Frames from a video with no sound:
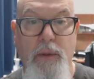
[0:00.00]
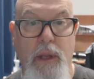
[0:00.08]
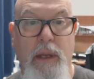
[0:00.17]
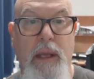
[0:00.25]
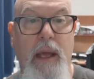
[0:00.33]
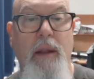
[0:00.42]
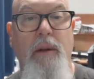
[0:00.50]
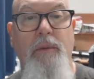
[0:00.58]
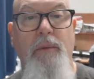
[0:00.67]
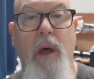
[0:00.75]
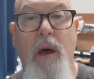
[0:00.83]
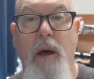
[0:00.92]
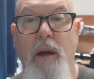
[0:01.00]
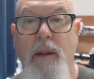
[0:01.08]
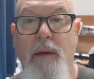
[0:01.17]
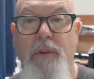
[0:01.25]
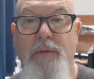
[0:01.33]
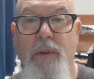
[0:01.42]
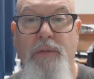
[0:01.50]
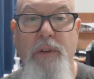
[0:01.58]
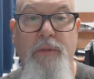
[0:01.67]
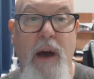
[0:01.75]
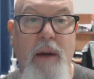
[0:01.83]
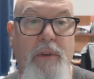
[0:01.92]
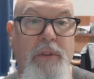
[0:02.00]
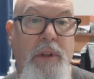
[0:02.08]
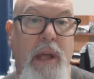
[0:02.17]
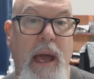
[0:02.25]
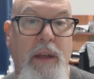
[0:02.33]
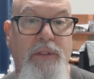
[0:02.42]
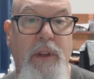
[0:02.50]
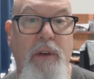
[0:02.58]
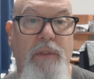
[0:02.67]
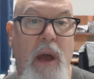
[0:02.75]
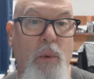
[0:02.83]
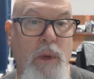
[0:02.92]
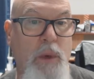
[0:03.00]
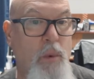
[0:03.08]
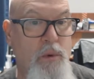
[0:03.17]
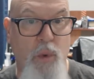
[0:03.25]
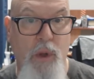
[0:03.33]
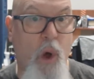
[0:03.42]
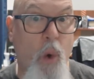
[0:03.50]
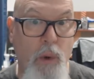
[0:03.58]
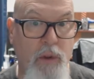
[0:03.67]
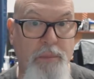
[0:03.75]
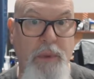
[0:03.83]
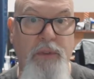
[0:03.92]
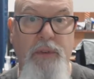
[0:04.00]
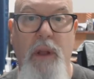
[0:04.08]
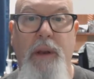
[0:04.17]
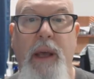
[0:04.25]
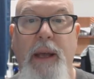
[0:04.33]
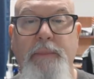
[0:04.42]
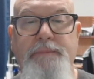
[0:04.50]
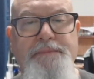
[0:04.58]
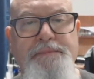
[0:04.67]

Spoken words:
than, again, 11:55 of the last day of that week, which will always be Sunday.